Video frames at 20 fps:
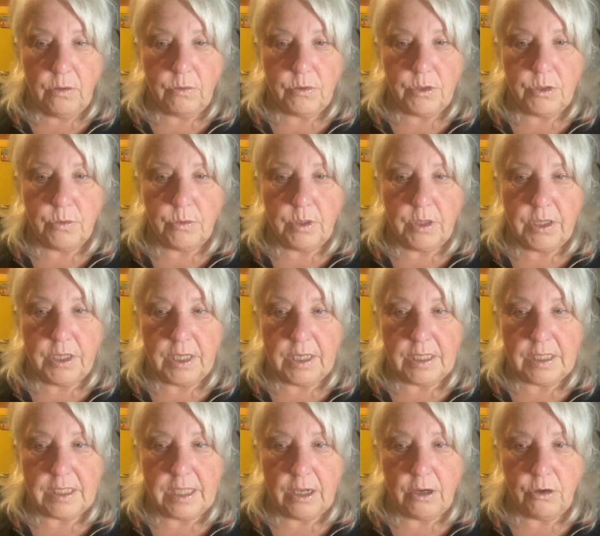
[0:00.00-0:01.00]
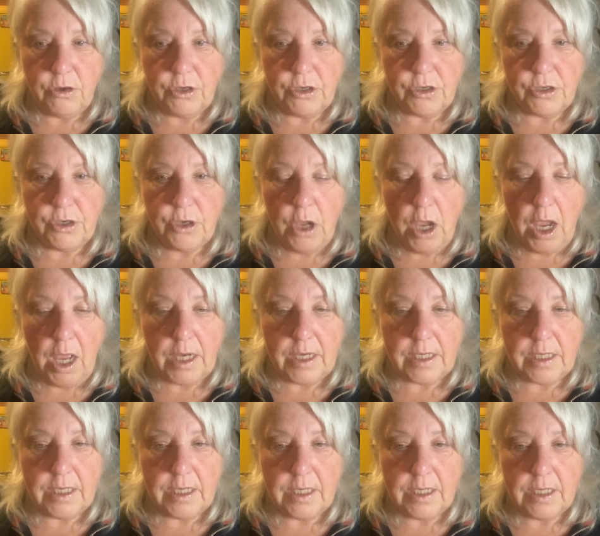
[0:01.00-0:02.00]
doing things that are just
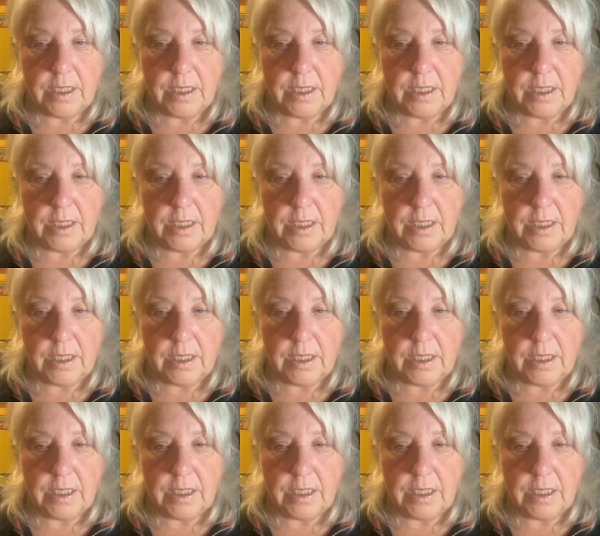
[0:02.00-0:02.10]
not...